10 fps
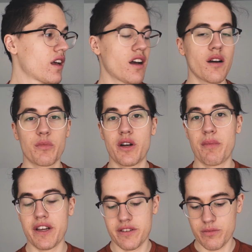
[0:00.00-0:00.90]
going to
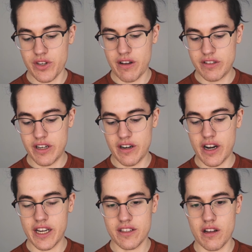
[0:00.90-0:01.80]
make some sounds here. I
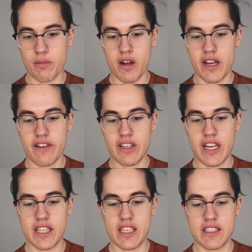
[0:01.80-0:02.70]
guess I'll probably have to
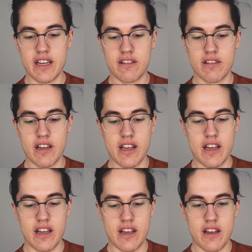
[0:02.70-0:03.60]
edit these out.
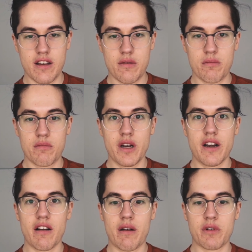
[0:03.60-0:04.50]
But
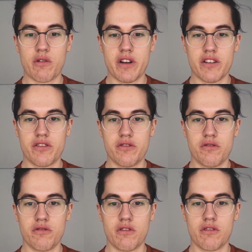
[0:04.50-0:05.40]
I'm going
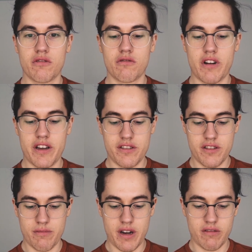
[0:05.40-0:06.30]
to raise the
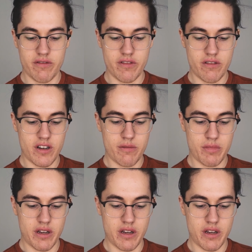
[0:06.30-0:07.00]
microphone up